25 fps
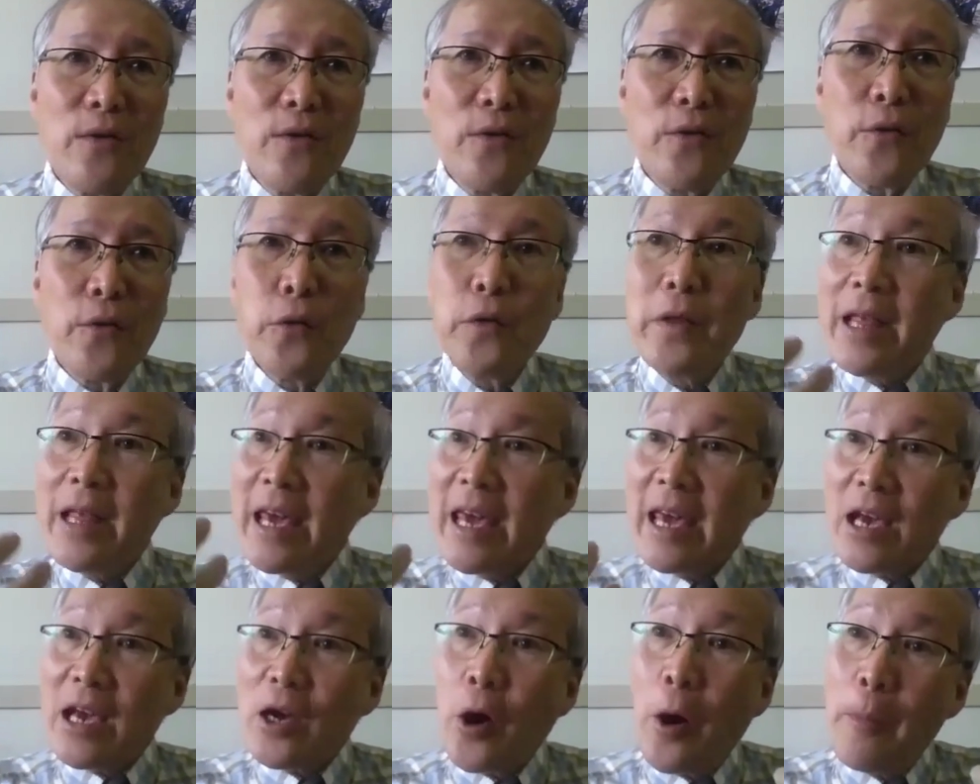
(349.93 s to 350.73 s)

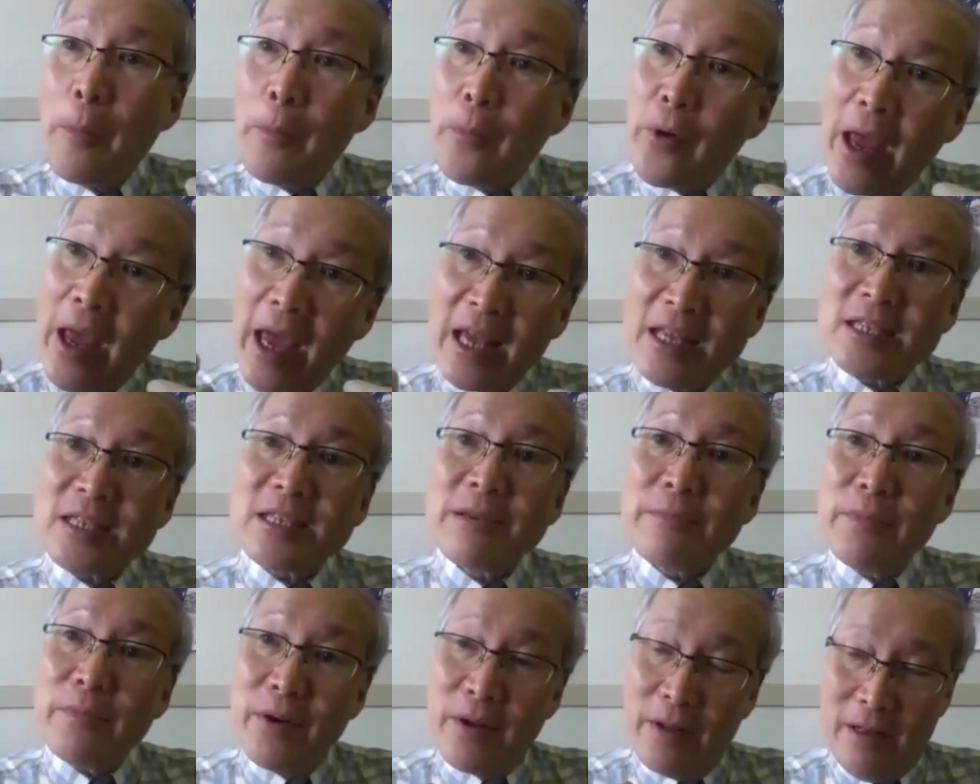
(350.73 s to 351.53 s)
fully
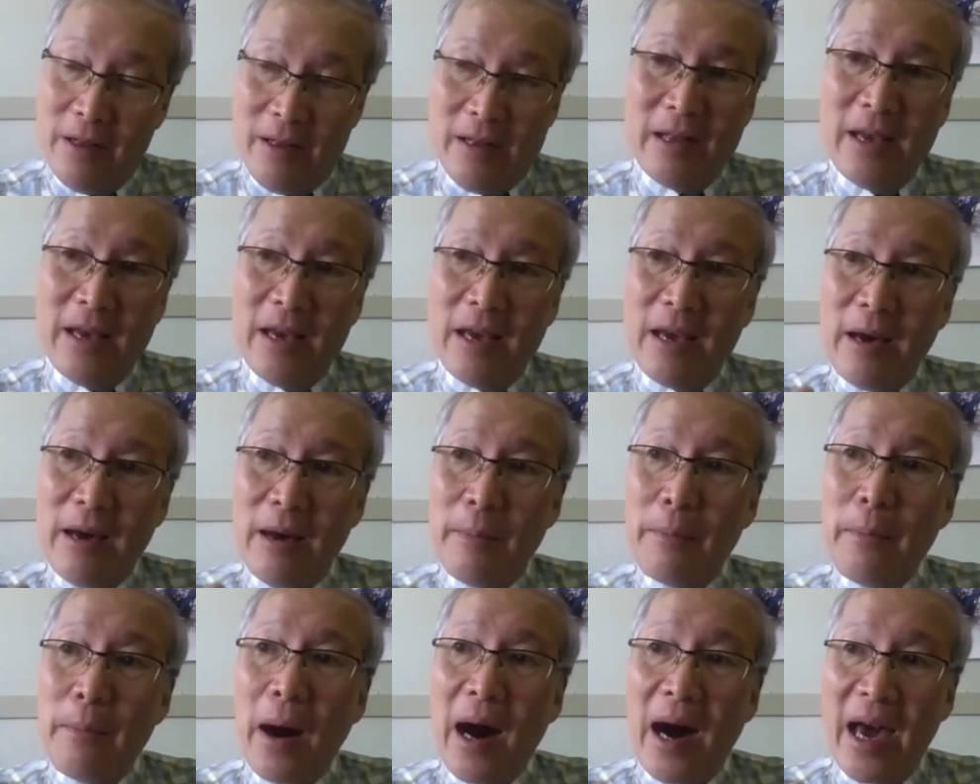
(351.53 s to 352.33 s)
comprehensible
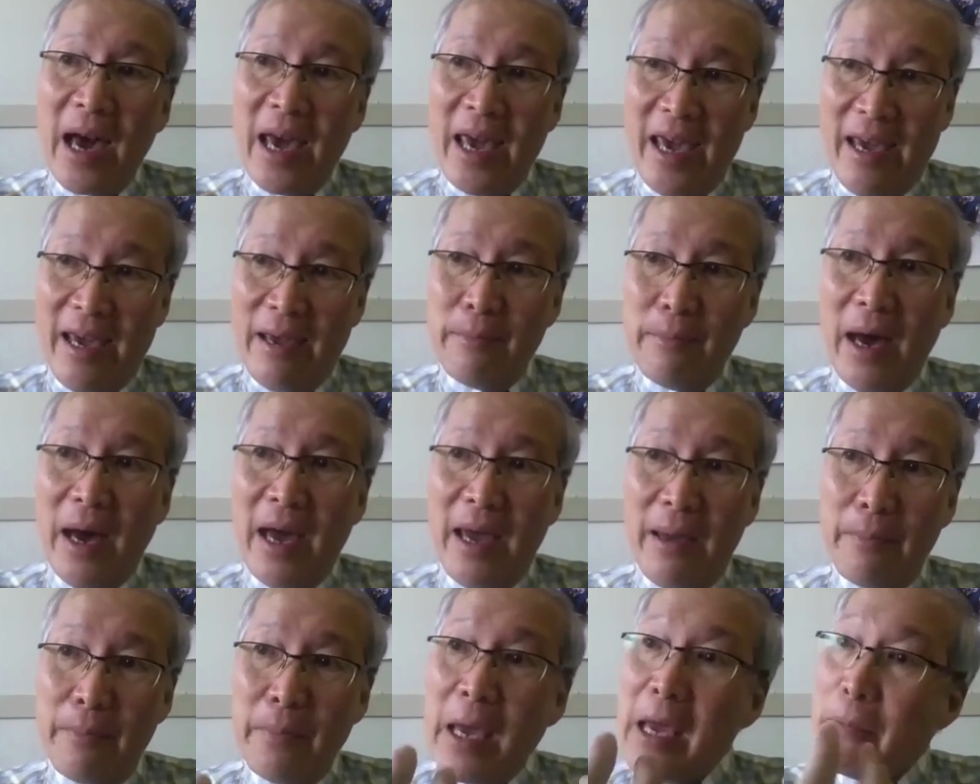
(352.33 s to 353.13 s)
by
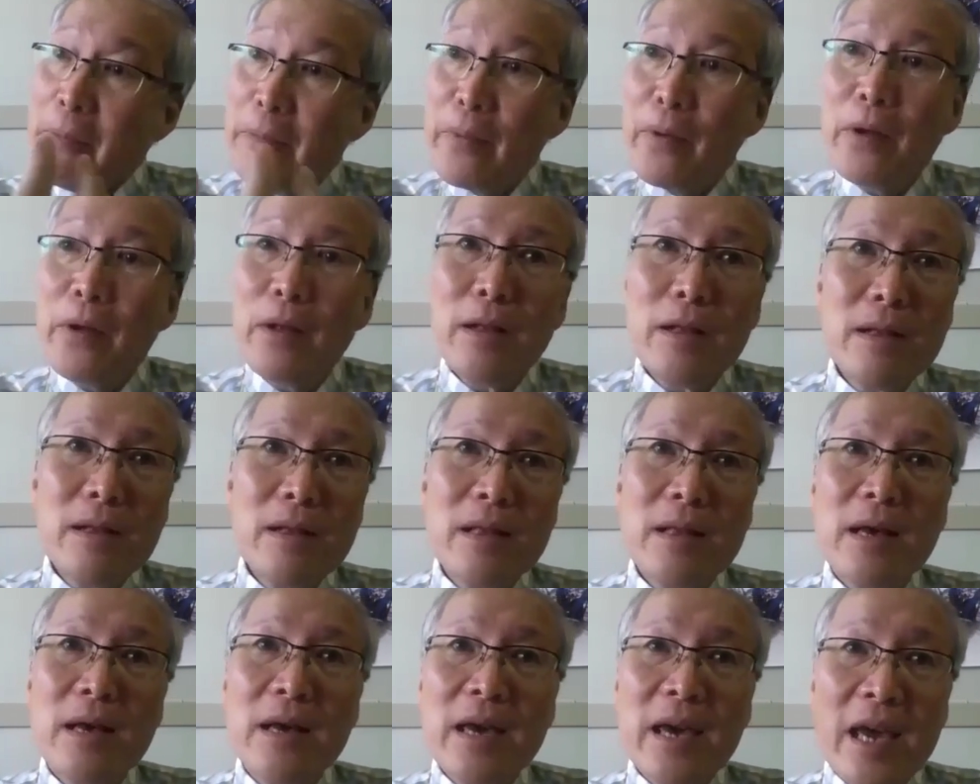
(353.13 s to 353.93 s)

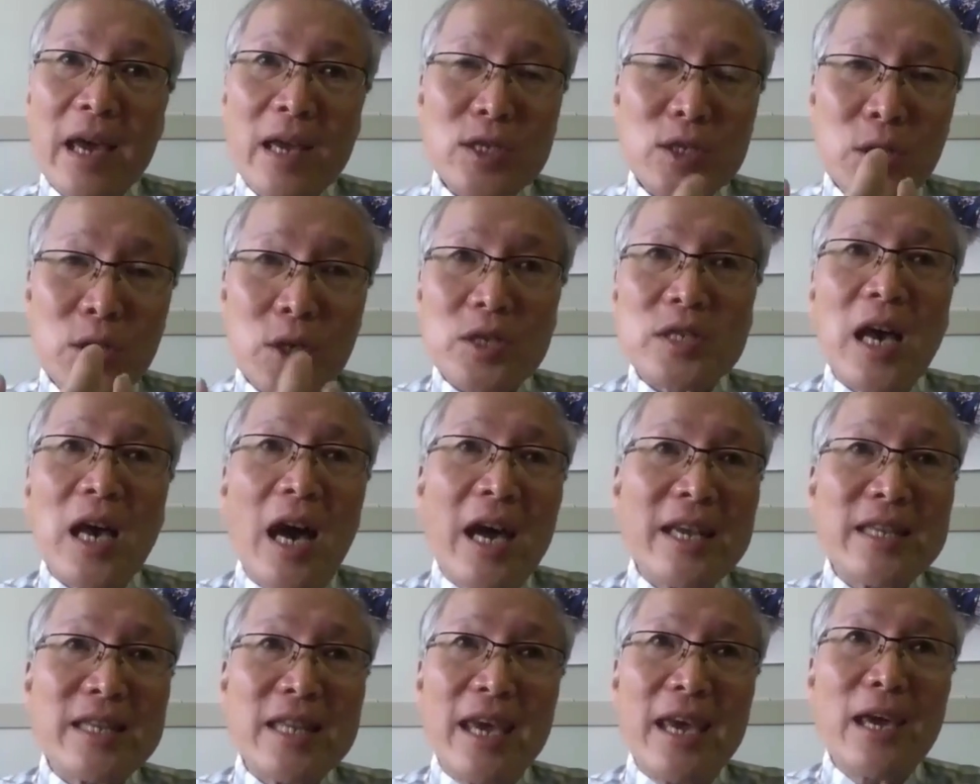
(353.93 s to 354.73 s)
people in
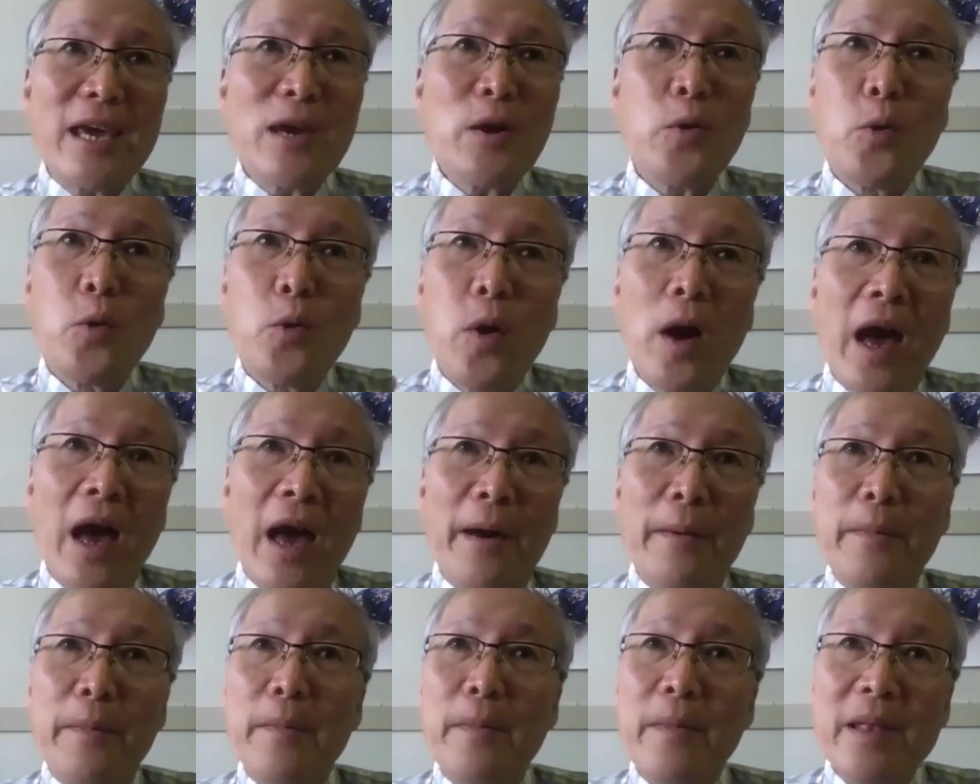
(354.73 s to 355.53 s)
society who
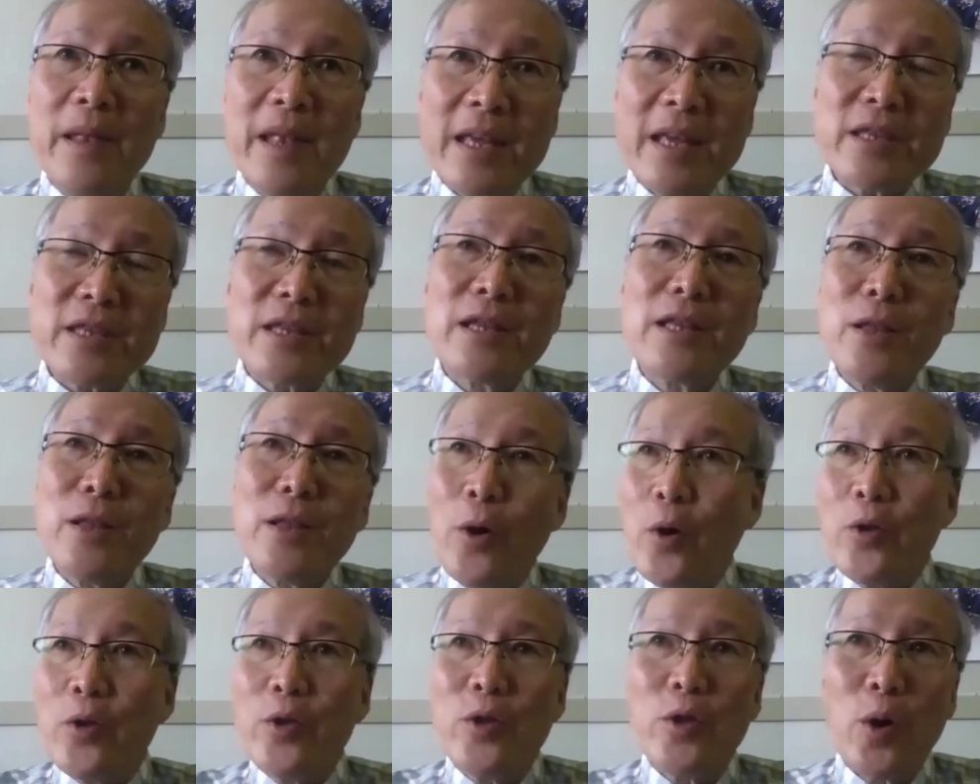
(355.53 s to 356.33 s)
have little
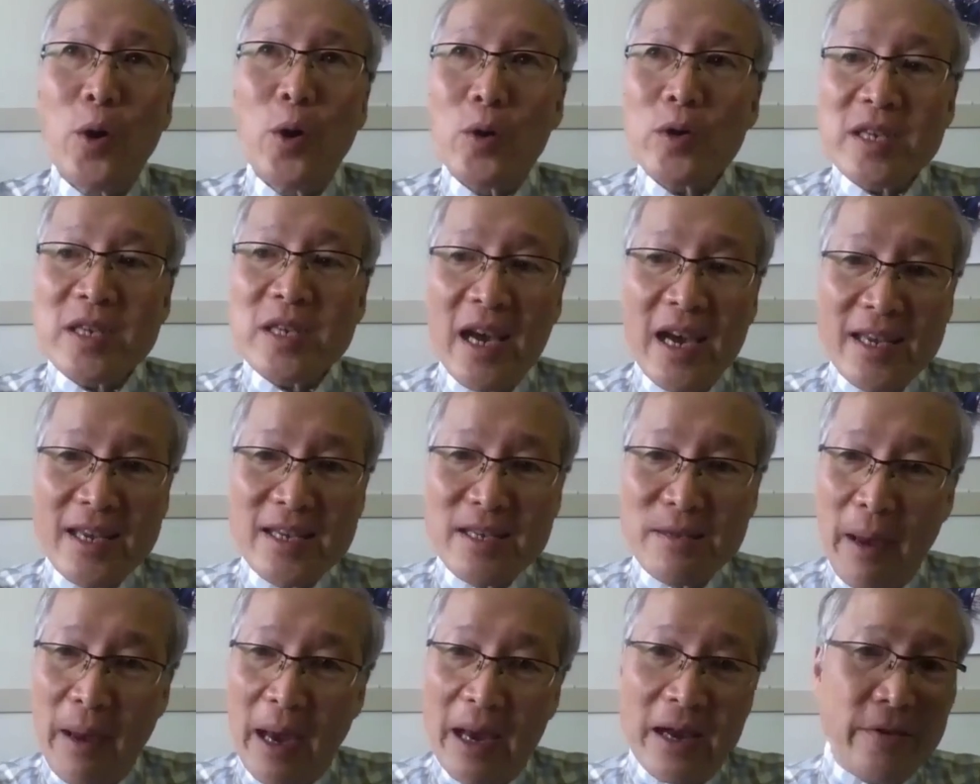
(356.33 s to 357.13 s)
or no
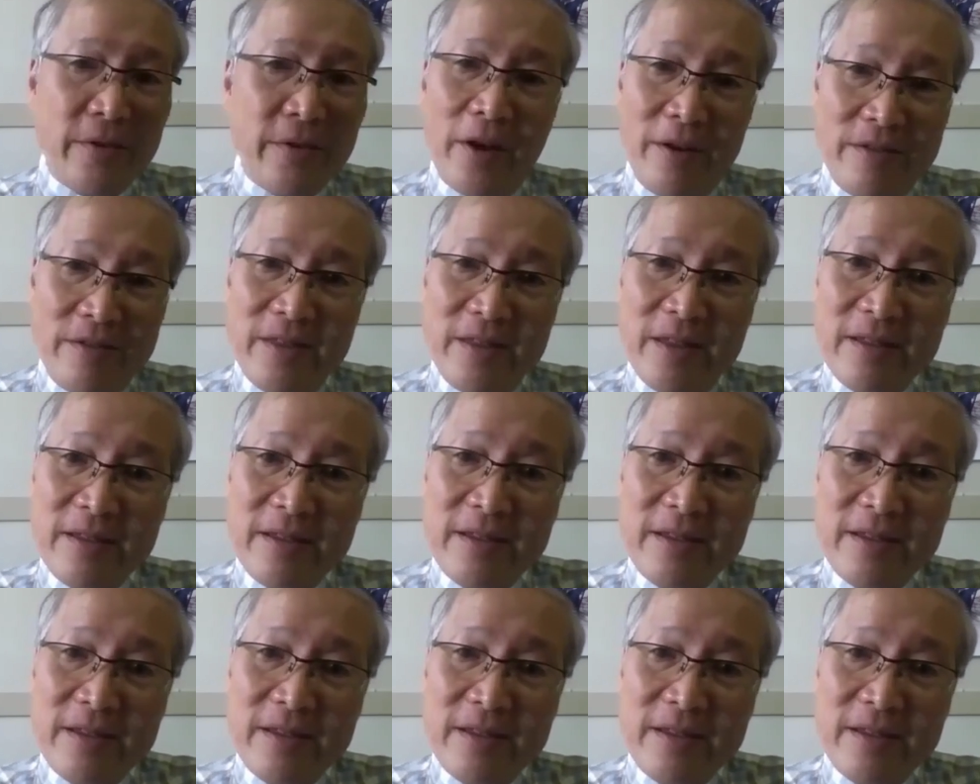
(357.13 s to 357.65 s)
science background.